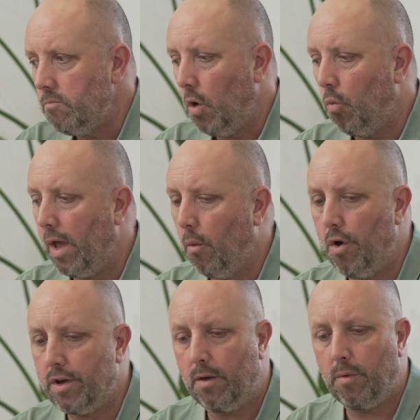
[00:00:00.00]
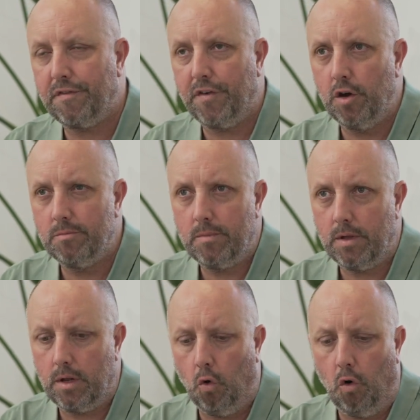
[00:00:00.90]
We're working with
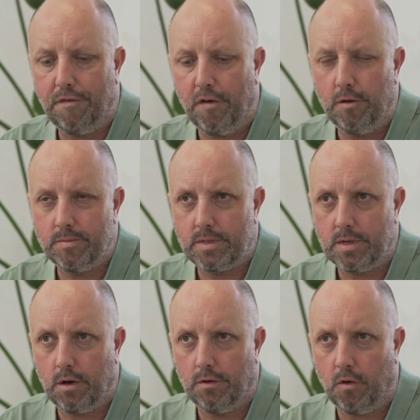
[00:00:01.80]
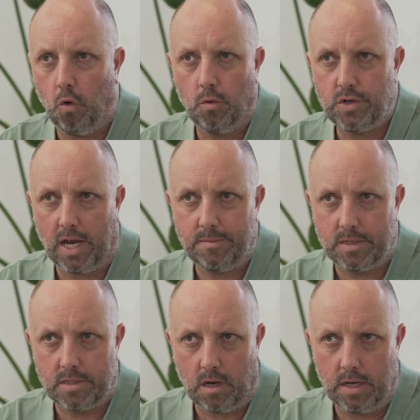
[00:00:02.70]
law firms of all shapes
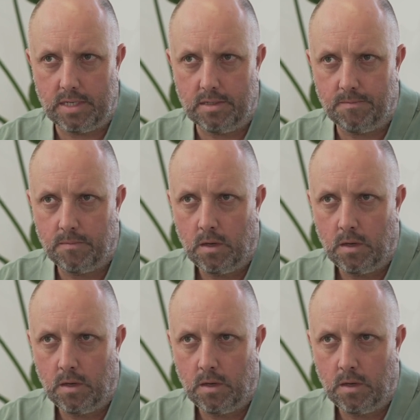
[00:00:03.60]
and sizes.